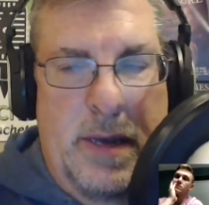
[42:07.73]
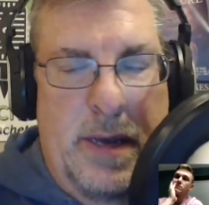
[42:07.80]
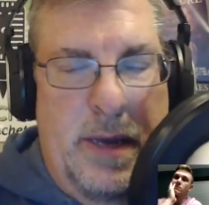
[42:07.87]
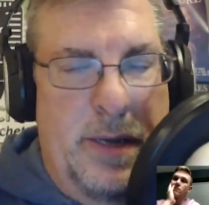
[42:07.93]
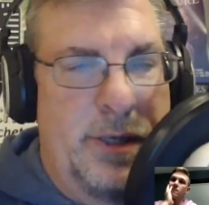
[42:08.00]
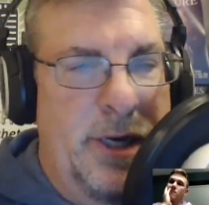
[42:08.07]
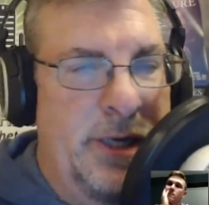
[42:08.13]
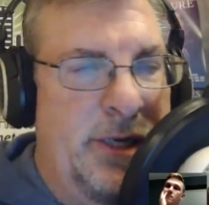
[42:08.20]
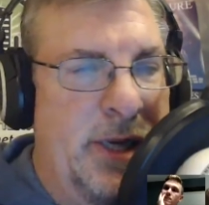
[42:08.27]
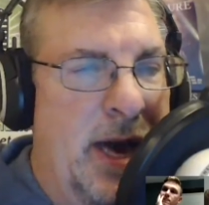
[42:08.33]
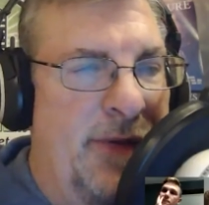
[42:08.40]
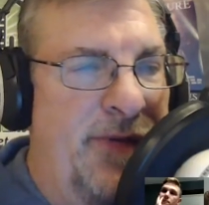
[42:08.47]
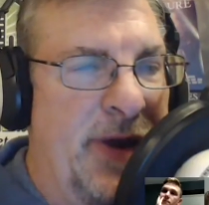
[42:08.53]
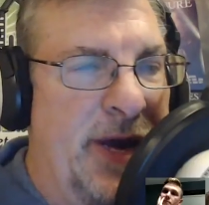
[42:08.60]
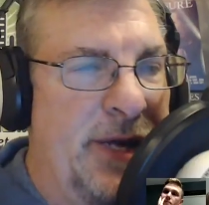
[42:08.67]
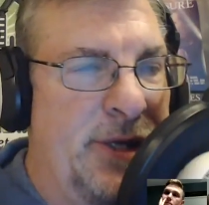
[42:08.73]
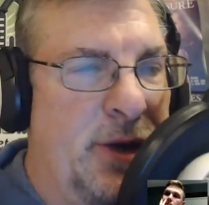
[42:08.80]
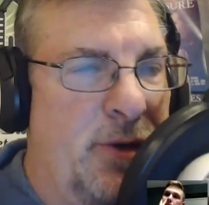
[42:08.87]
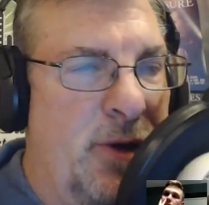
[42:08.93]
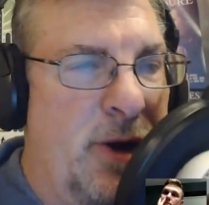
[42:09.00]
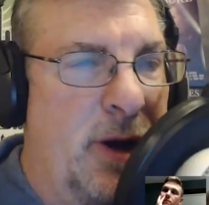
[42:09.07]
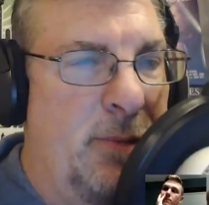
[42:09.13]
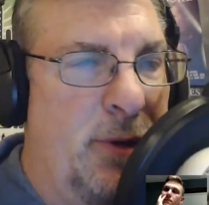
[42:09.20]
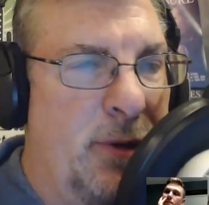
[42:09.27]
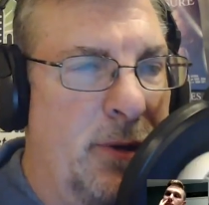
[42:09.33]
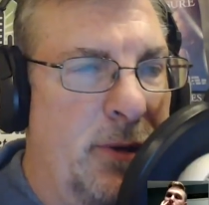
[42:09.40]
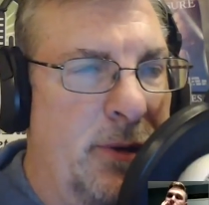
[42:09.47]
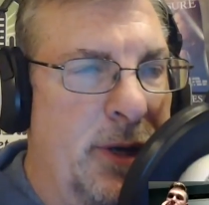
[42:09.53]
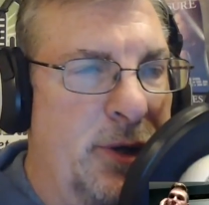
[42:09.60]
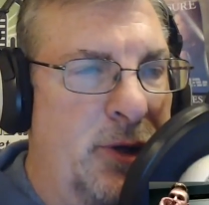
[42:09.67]
Jesse, I think it's incredible
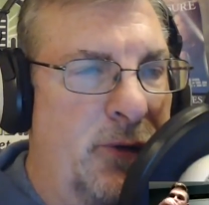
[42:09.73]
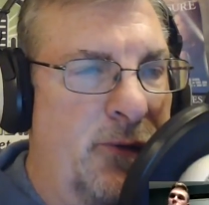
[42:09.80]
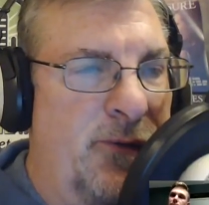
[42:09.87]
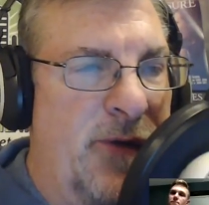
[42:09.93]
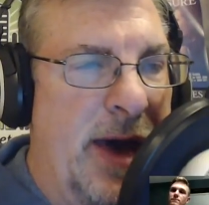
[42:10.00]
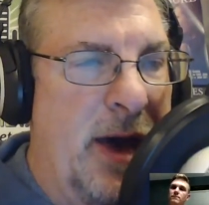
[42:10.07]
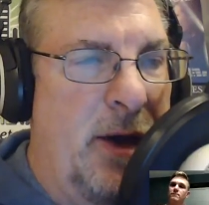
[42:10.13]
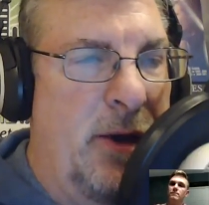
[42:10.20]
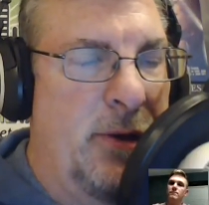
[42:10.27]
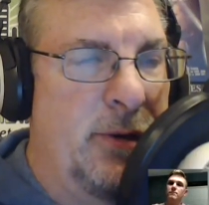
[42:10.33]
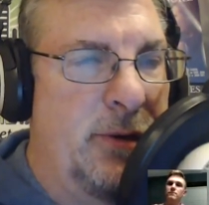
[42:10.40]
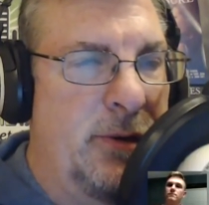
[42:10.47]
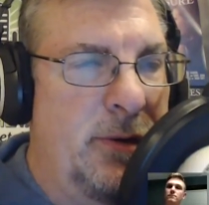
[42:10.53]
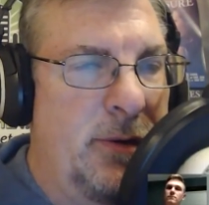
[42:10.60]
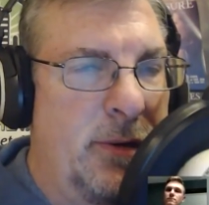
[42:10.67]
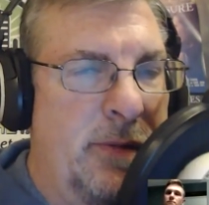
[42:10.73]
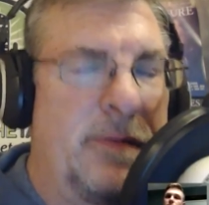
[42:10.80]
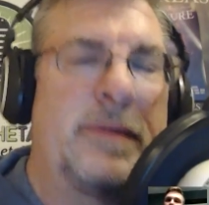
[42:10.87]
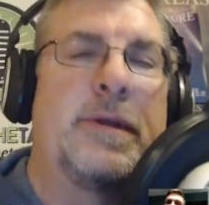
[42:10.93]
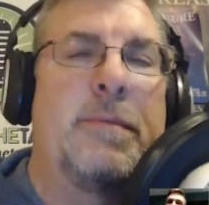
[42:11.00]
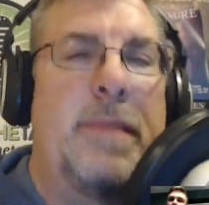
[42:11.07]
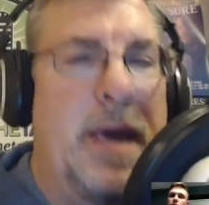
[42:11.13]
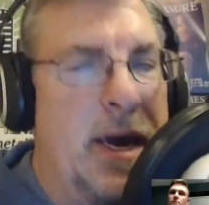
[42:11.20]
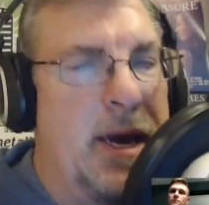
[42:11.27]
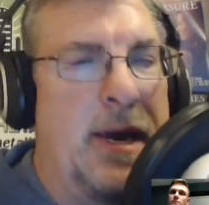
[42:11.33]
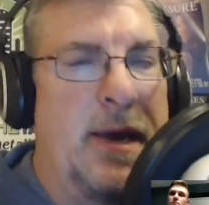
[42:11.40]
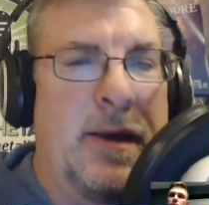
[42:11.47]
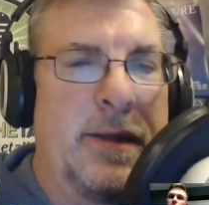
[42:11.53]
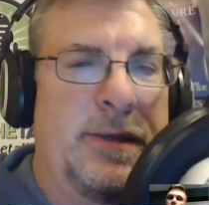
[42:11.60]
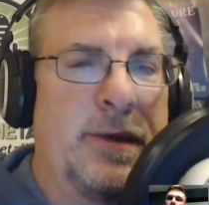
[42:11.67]
that you found, to
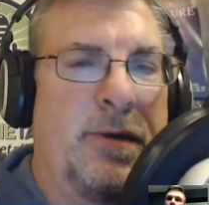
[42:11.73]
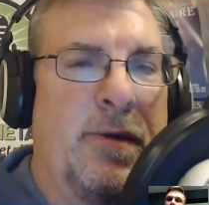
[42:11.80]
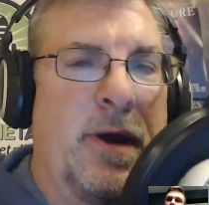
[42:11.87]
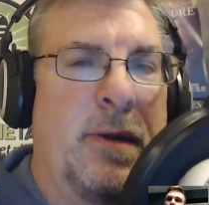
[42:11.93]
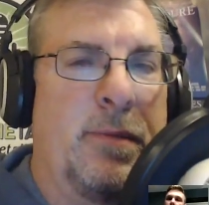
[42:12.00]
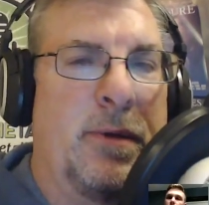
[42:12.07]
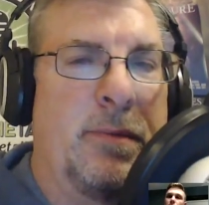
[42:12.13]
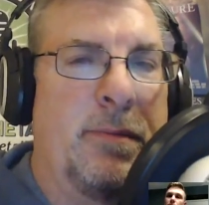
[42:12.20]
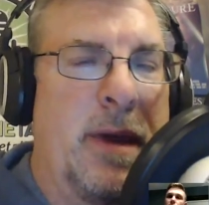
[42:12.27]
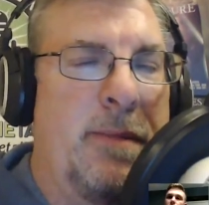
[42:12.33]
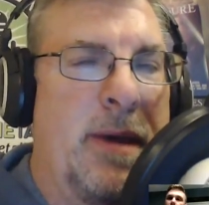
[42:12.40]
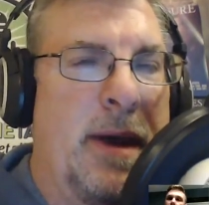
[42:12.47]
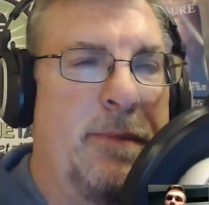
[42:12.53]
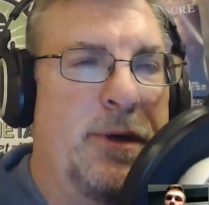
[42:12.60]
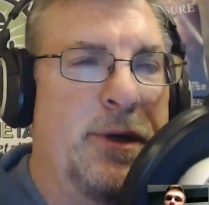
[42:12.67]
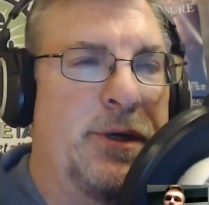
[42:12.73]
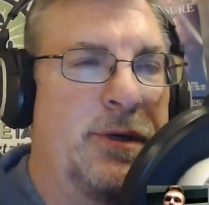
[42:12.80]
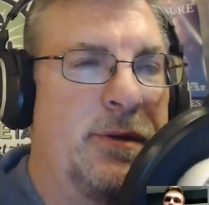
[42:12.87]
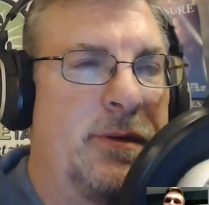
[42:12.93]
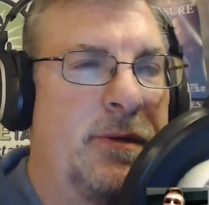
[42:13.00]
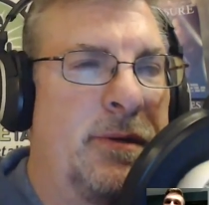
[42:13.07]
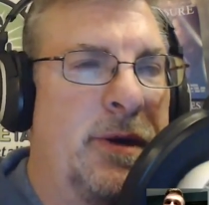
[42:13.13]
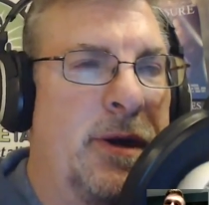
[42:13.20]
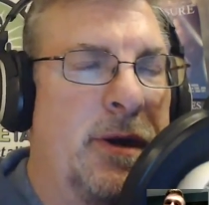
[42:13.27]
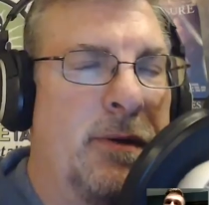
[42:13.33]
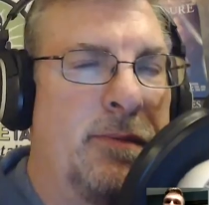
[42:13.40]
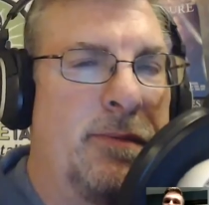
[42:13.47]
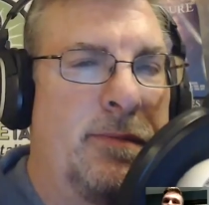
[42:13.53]
me, it's incredible. Maybe I'm just not